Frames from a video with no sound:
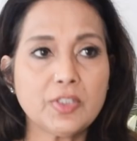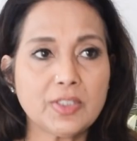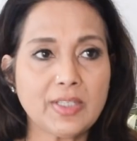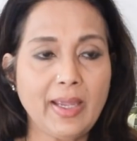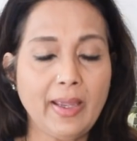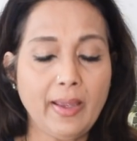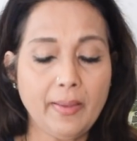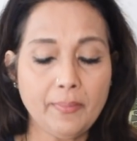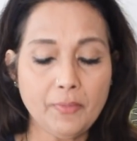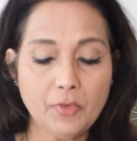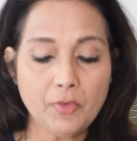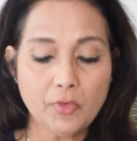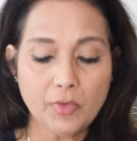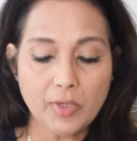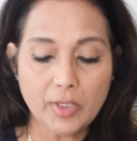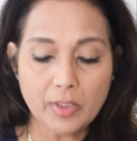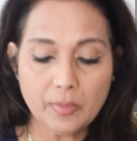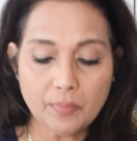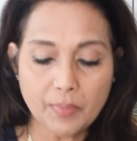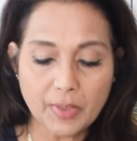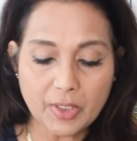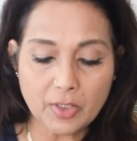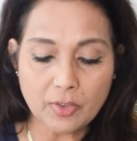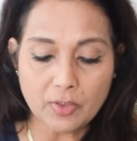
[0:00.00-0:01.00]
tamarind
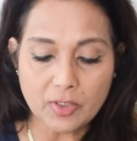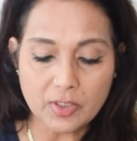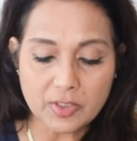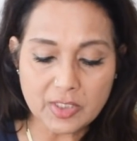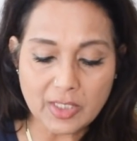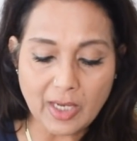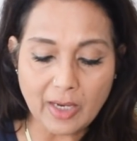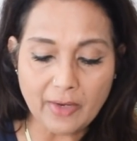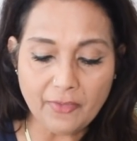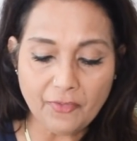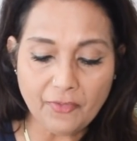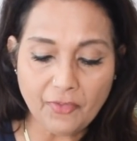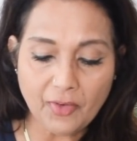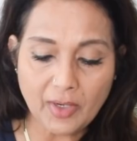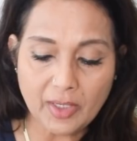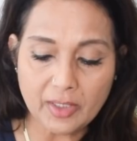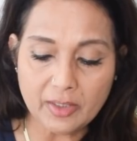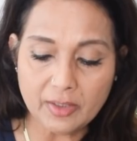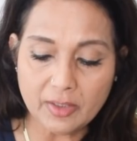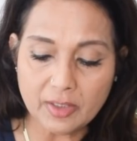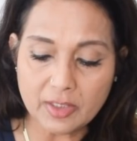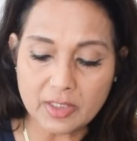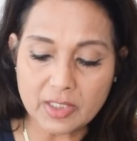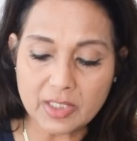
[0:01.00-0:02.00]
because I
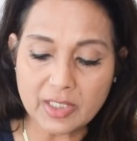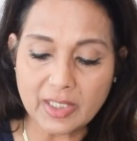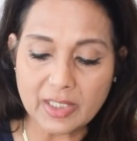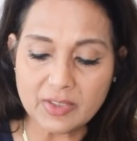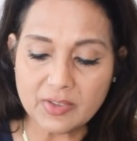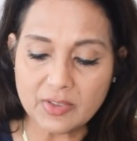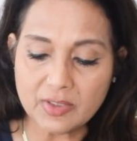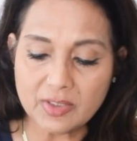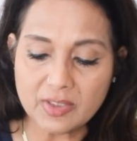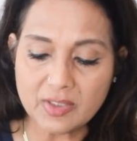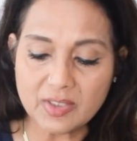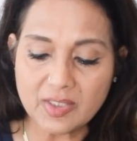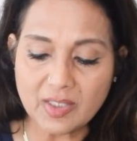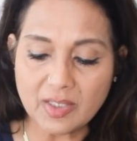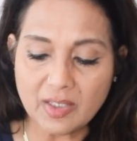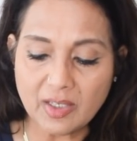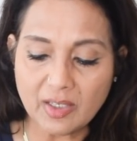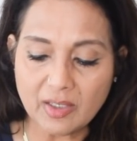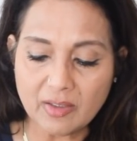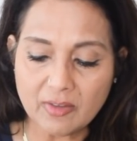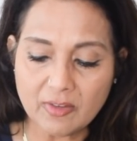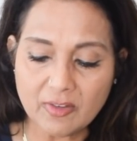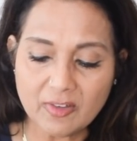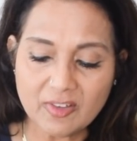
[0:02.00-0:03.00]
find it's less
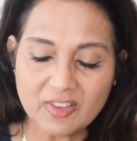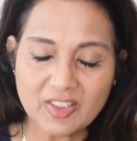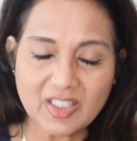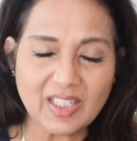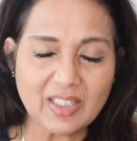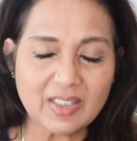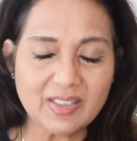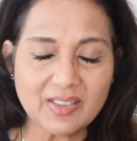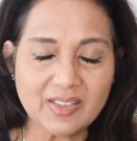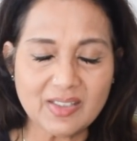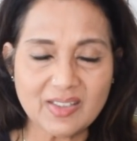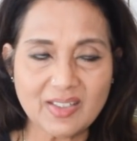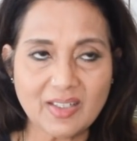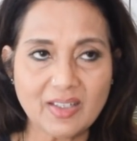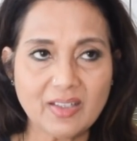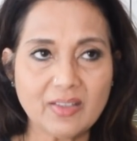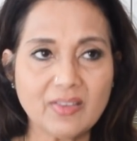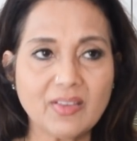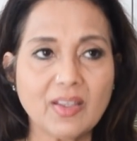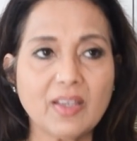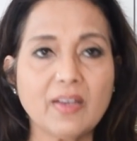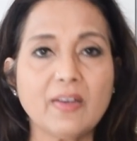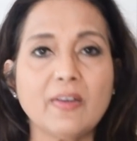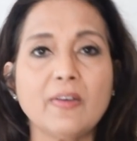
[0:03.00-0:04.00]
acidic tasting
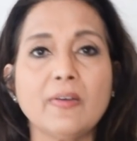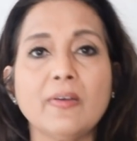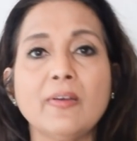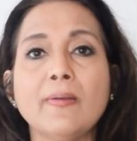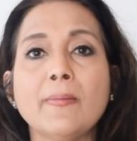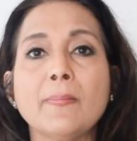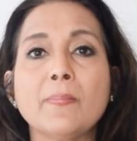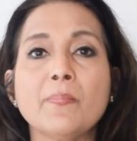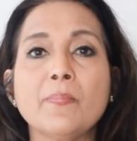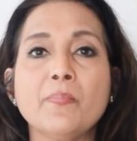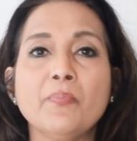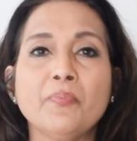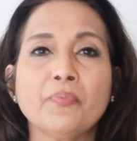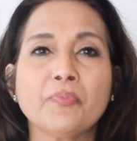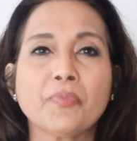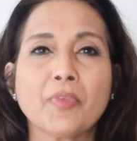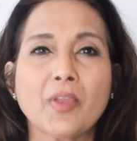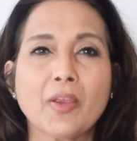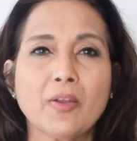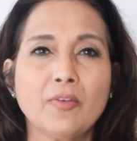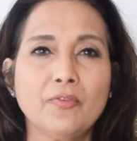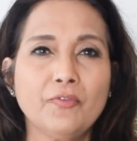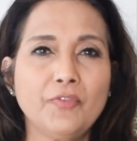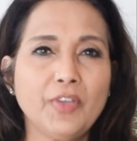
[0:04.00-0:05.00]
than
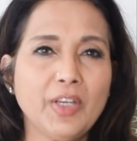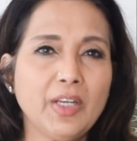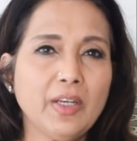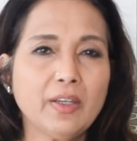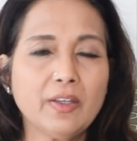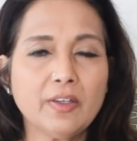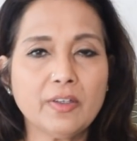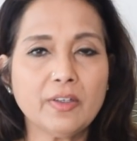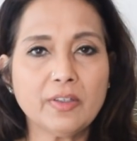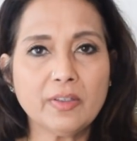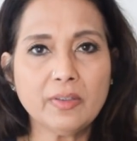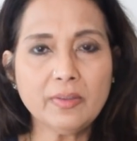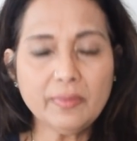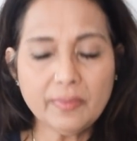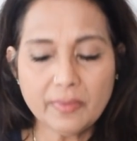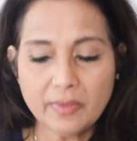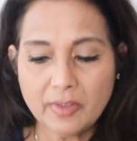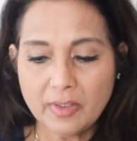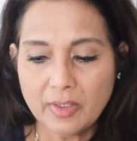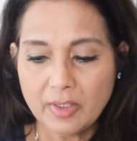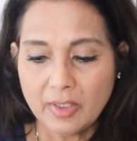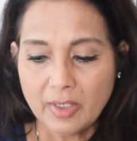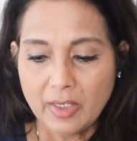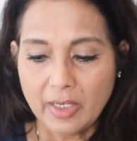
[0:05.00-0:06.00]
vinegar,
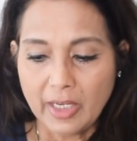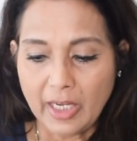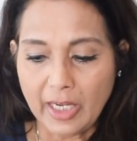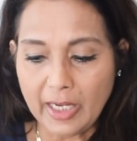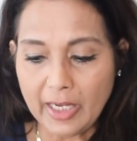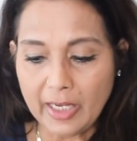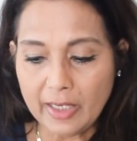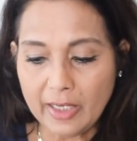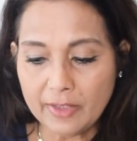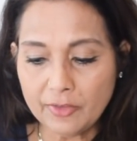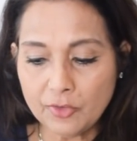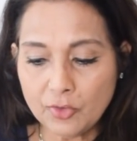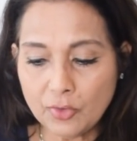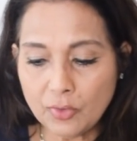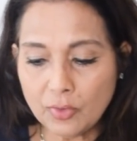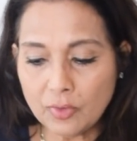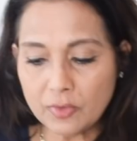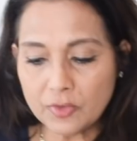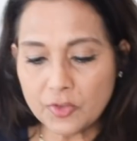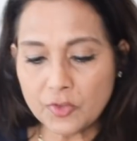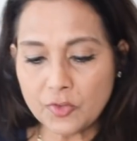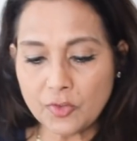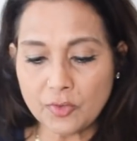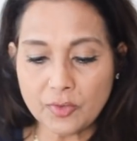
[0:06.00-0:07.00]
and also